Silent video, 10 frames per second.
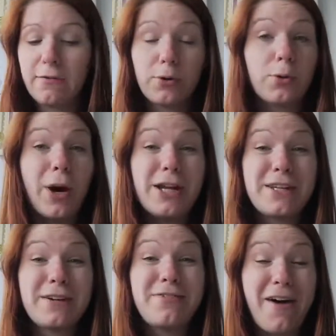quite
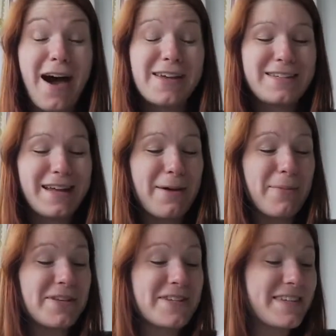fast, I
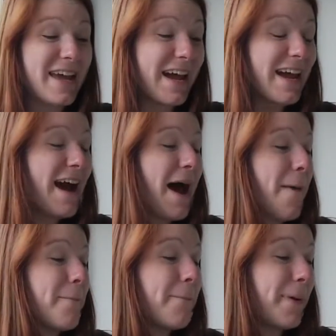must say,
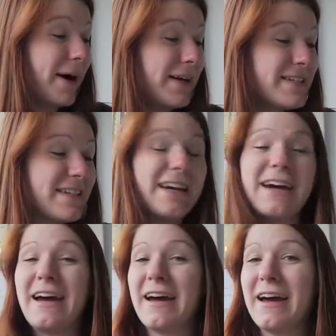but
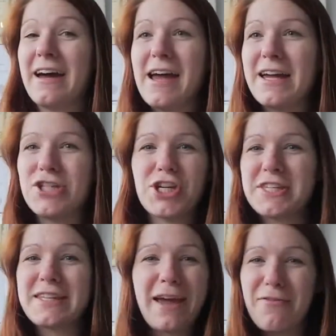it
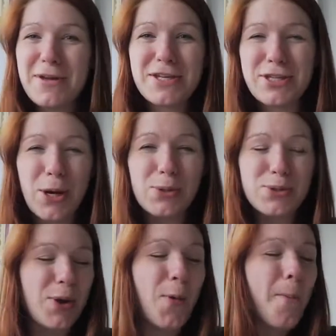just gave me so
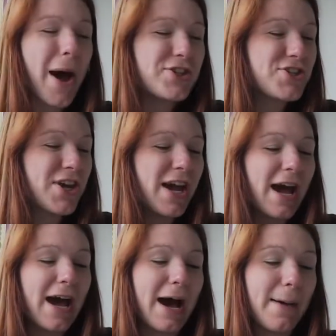much
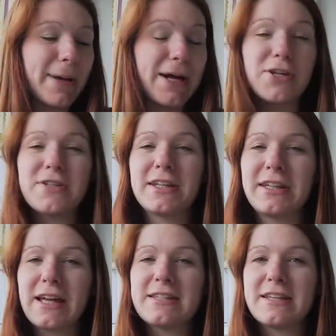because the
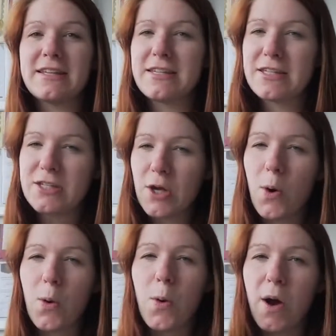text is
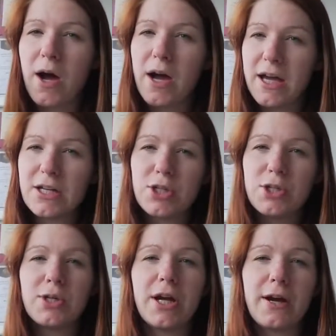so into
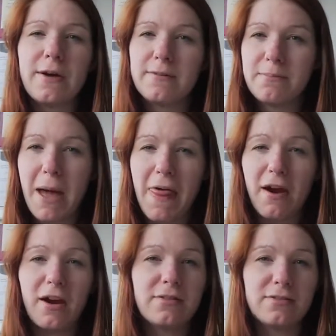the
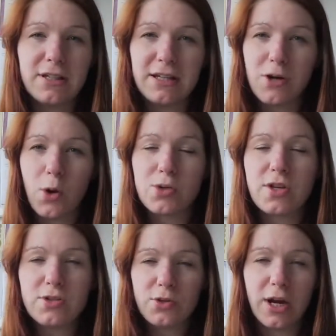matter, it goes
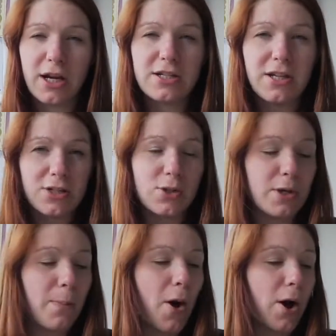straight into
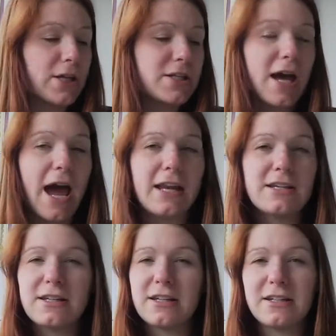the point,
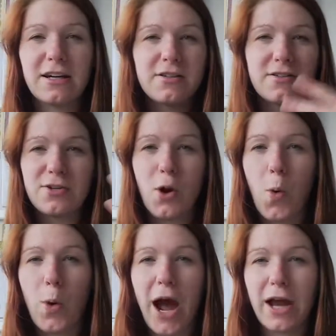and there's
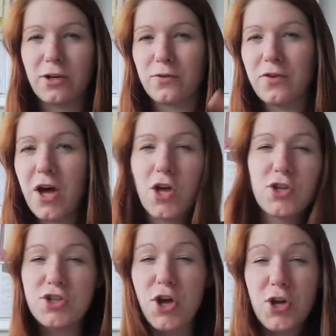no kind of
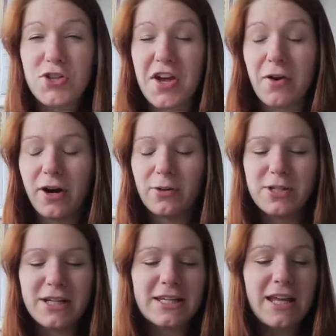sauce
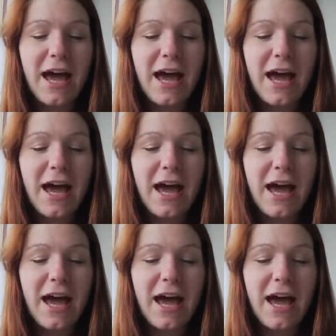around it.